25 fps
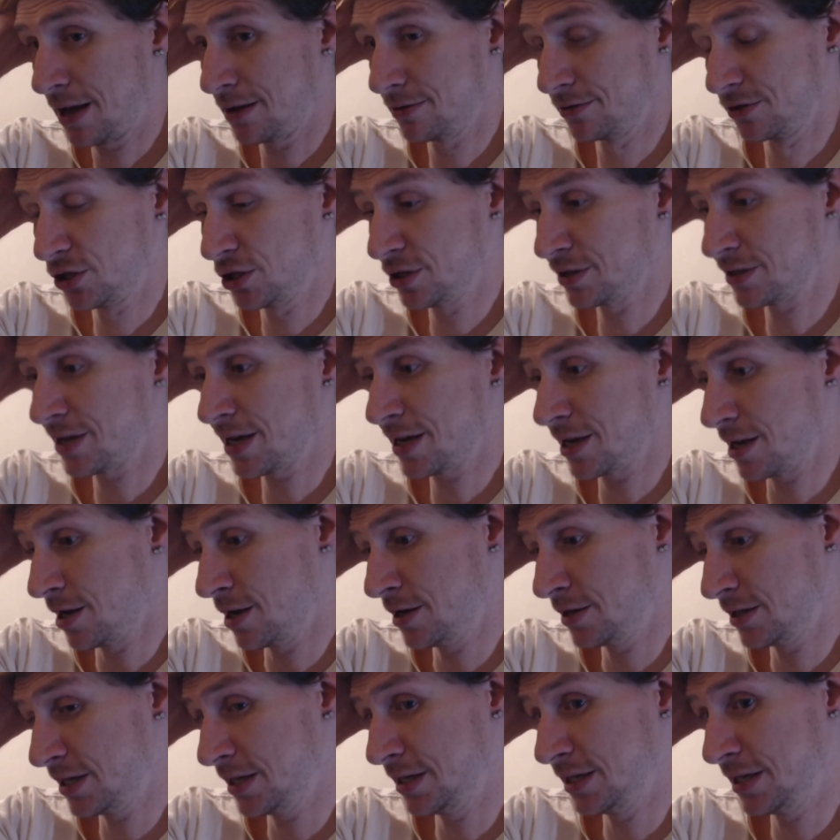just like
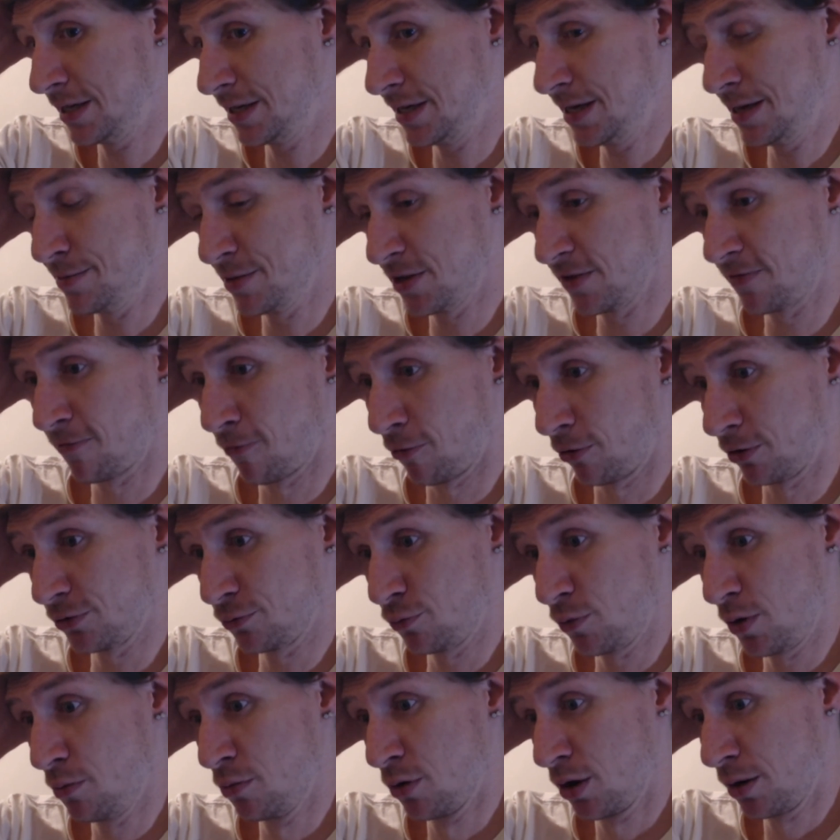Hunted the Demon's Forge,
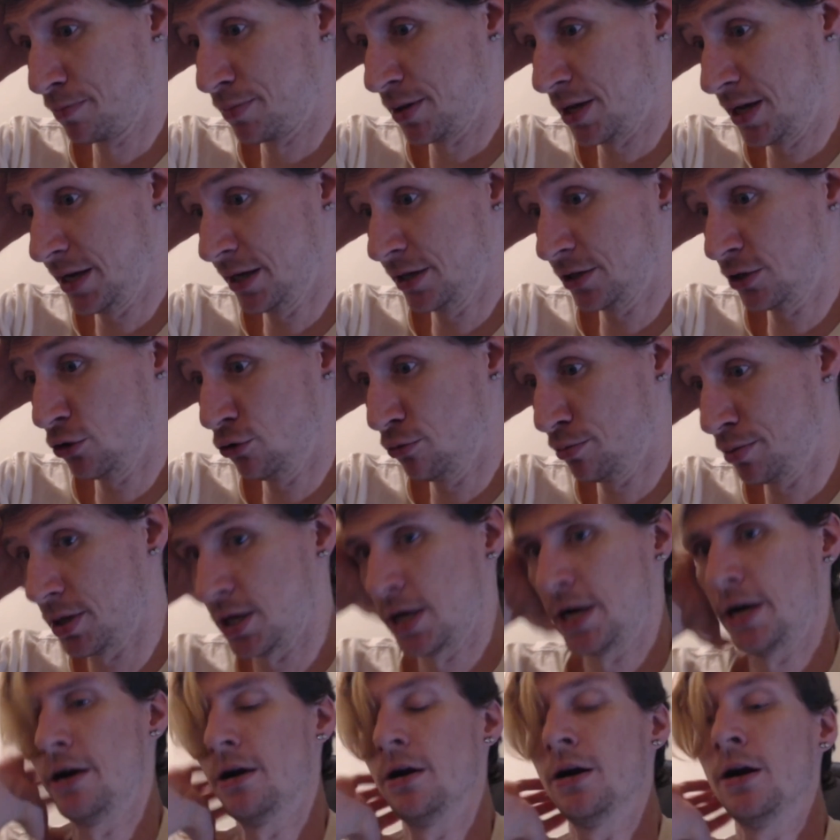we were playing
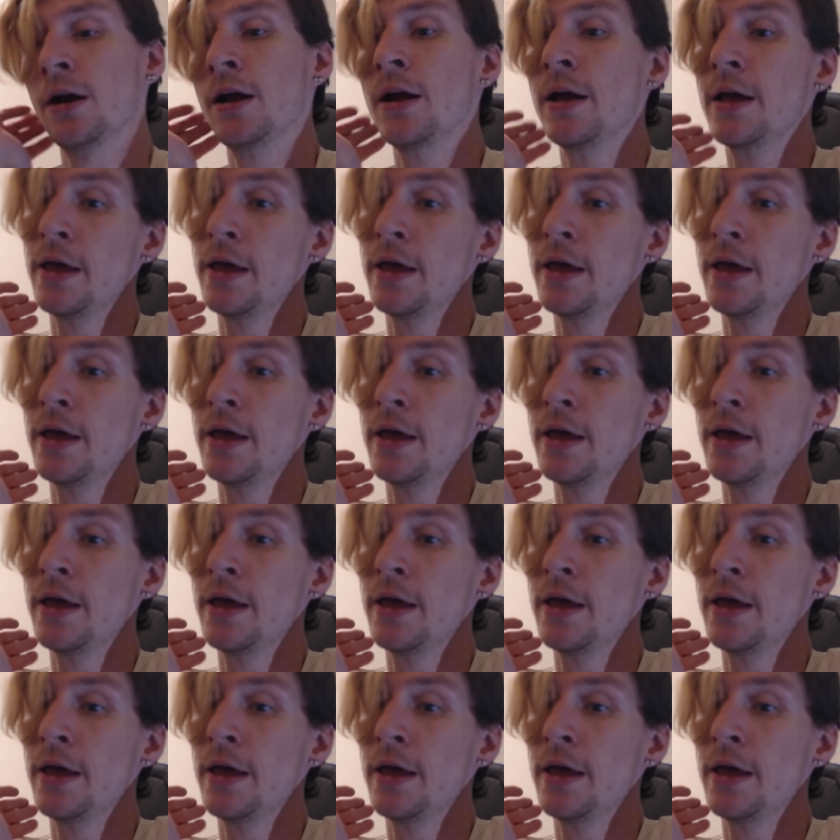2-player